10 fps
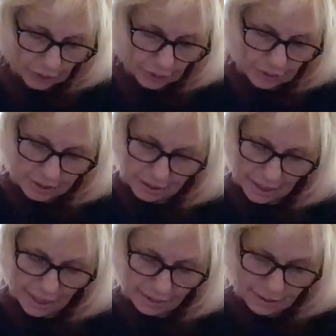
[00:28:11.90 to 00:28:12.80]
hurt,
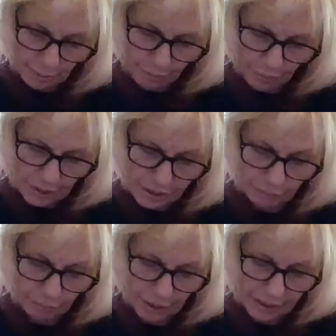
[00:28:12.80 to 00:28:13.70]
sad,
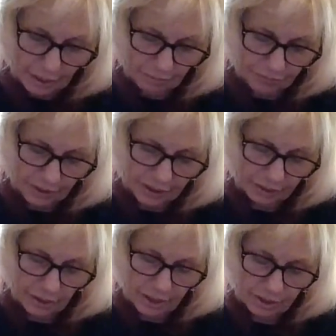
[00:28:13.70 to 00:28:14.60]
separation, breakup,
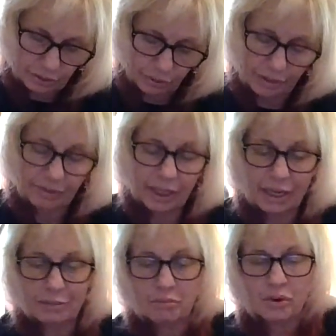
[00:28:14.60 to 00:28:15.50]
feeling lost, grieving, and